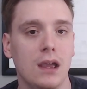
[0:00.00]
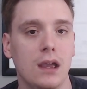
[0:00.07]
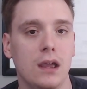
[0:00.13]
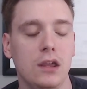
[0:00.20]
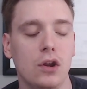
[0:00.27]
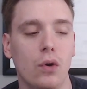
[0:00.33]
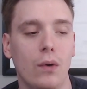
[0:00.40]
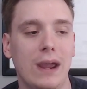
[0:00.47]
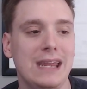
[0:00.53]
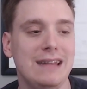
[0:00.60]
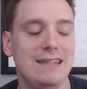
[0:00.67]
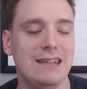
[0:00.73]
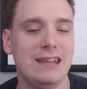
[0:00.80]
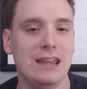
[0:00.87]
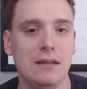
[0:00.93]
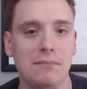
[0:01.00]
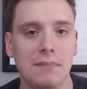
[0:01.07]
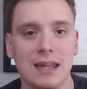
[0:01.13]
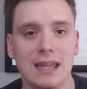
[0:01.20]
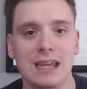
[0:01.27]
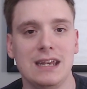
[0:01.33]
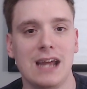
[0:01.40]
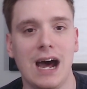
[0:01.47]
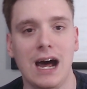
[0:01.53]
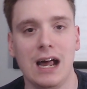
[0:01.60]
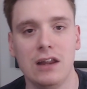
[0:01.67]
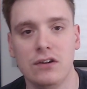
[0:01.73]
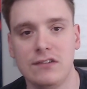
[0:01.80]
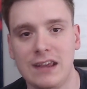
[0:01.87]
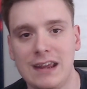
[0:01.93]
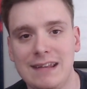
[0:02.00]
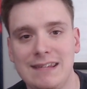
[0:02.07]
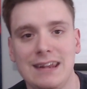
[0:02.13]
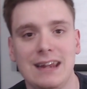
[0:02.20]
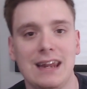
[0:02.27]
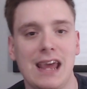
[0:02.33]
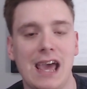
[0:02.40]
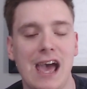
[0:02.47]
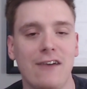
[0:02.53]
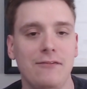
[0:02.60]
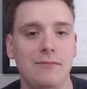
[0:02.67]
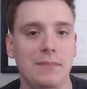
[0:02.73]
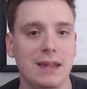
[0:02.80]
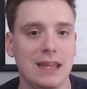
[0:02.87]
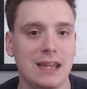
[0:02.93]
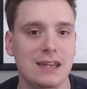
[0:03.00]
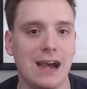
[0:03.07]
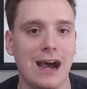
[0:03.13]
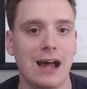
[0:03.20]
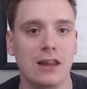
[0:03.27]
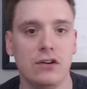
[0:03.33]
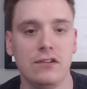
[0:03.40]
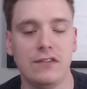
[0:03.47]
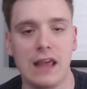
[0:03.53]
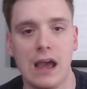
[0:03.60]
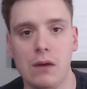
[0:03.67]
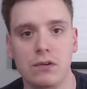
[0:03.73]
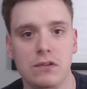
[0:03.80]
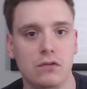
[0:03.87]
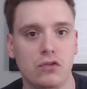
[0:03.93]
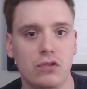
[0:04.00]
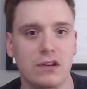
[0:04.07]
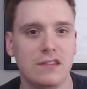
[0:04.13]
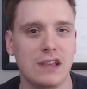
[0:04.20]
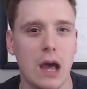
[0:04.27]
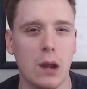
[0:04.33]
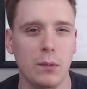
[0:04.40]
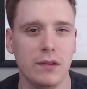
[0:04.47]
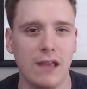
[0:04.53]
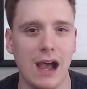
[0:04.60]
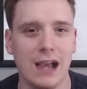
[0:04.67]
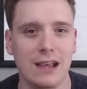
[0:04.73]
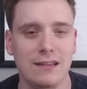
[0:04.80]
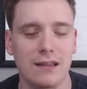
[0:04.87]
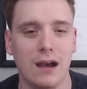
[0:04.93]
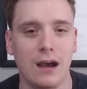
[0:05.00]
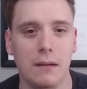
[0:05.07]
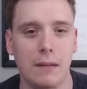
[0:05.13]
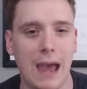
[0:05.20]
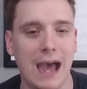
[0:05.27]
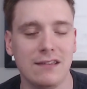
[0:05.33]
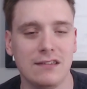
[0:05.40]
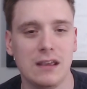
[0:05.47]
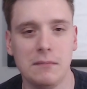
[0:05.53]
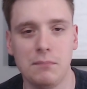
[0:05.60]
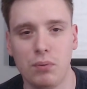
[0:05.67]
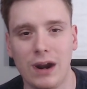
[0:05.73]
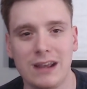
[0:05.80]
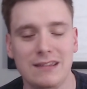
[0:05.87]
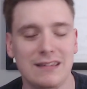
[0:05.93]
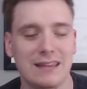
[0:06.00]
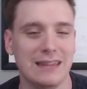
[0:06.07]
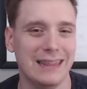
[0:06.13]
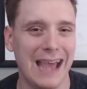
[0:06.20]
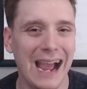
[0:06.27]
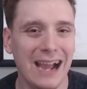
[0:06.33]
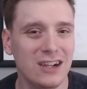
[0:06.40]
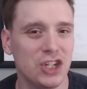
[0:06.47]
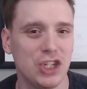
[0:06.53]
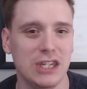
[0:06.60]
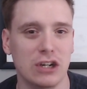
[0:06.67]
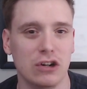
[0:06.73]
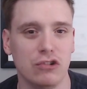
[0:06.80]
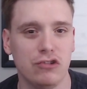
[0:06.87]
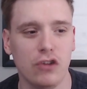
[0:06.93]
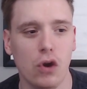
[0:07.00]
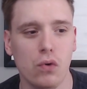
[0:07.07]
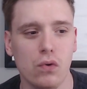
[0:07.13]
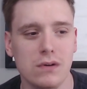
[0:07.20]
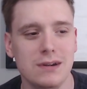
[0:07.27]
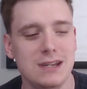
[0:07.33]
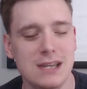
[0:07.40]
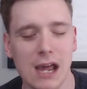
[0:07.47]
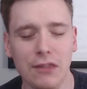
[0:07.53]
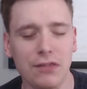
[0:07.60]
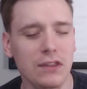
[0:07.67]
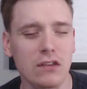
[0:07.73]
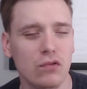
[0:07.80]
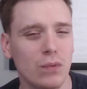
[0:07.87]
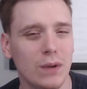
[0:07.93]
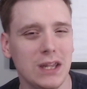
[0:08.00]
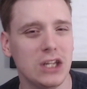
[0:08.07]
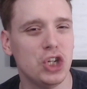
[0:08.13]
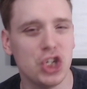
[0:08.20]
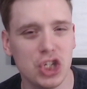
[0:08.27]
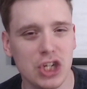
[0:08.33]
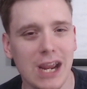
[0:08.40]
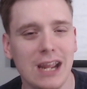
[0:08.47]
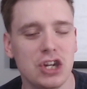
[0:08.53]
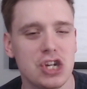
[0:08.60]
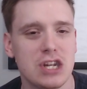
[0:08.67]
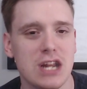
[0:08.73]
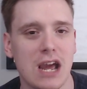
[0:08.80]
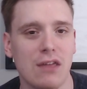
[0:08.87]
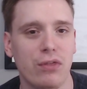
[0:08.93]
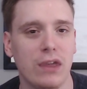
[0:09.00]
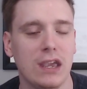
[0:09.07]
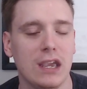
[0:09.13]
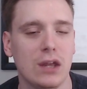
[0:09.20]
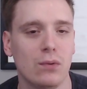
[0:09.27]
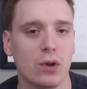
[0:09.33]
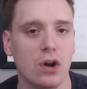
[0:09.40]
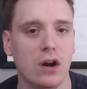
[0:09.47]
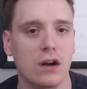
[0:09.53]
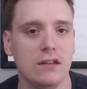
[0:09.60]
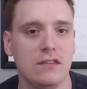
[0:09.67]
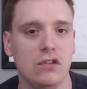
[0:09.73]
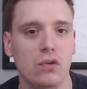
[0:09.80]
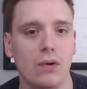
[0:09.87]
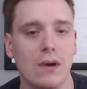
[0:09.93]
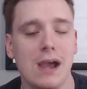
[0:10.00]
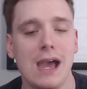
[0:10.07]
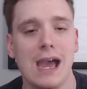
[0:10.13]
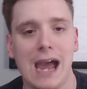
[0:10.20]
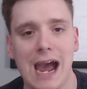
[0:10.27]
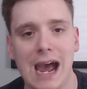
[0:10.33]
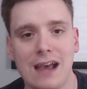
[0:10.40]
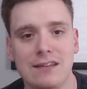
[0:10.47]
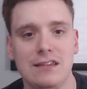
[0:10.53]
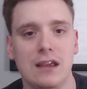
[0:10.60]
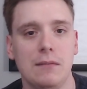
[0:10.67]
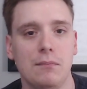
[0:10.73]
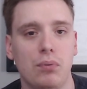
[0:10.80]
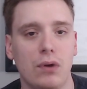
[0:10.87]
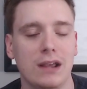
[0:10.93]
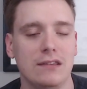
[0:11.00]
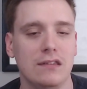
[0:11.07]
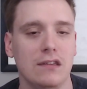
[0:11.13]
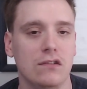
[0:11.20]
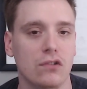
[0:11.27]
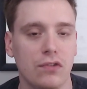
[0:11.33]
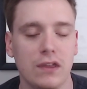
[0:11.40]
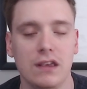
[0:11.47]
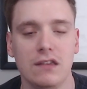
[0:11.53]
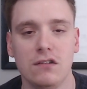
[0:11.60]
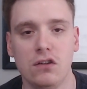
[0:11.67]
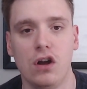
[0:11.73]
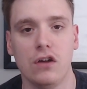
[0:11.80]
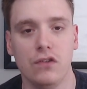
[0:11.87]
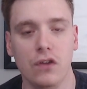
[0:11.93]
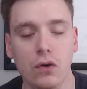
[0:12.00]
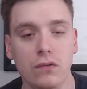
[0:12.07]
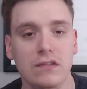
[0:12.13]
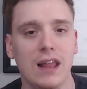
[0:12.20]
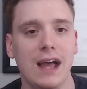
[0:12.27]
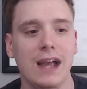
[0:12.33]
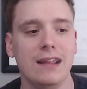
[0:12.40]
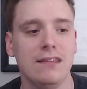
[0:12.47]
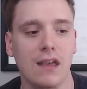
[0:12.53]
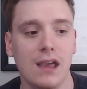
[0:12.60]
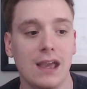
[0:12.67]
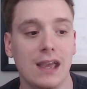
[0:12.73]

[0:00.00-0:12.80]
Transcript: you know, eighteen million dollars, eighteen point five million dollars. That was Chris Godwin's uh, asking price last year. So nothing's really changed, I think, in regards to asking prices or things along those lines.